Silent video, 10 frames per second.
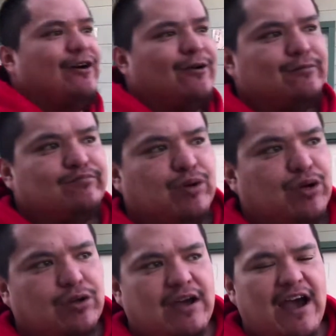um,
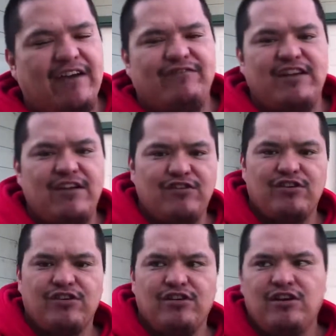I've
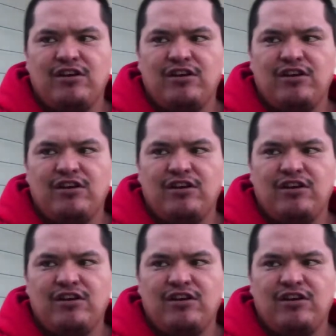never